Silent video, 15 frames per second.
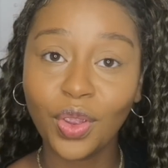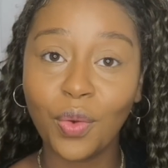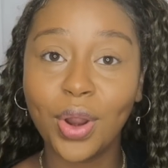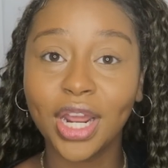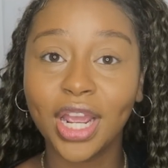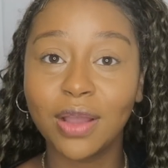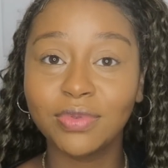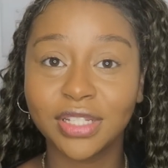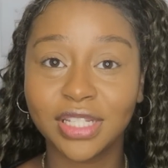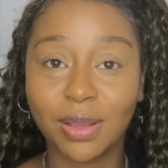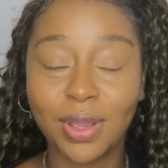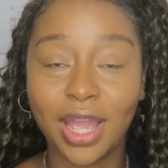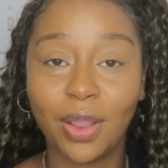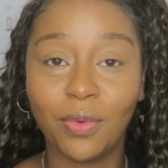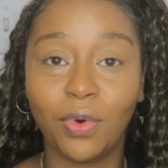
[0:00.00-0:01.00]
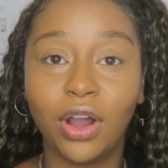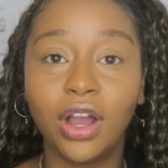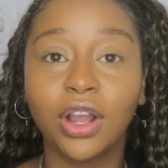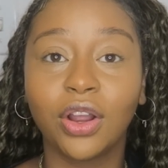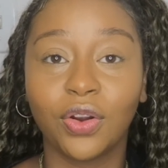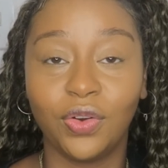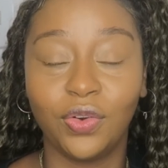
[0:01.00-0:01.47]
when it comes to something I
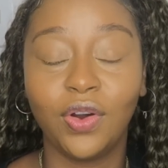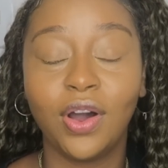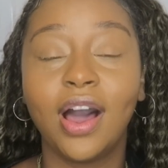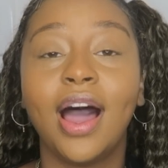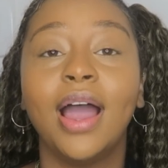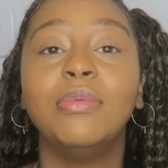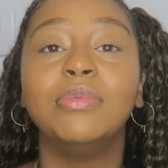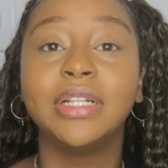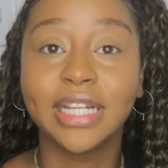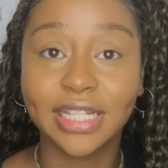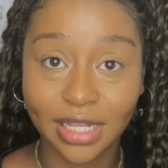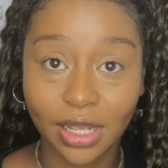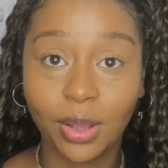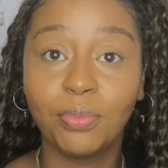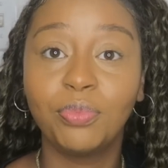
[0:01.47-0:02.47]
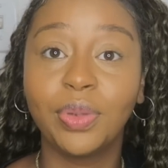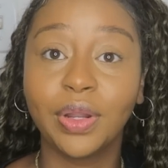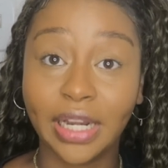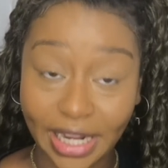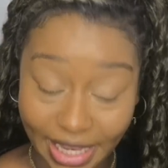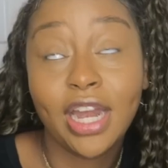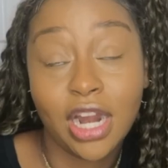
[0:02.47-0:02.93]
want. Girl, I'm disciplined.
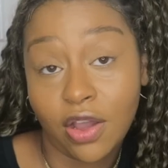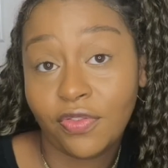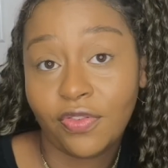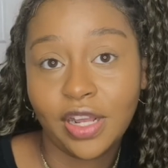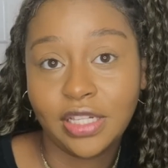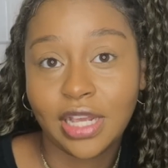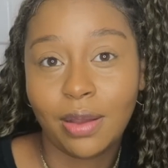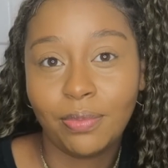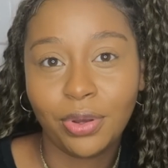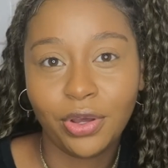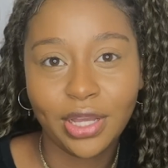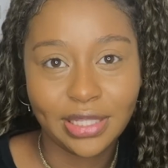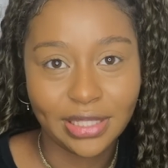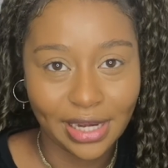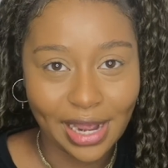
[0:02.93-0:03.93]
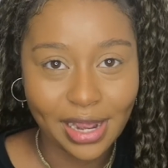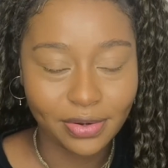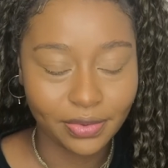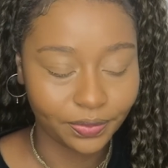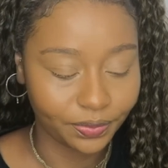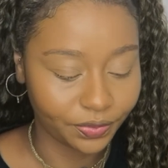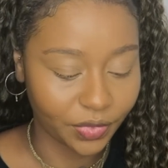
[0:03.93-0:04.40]
Right now, for example, is Lent.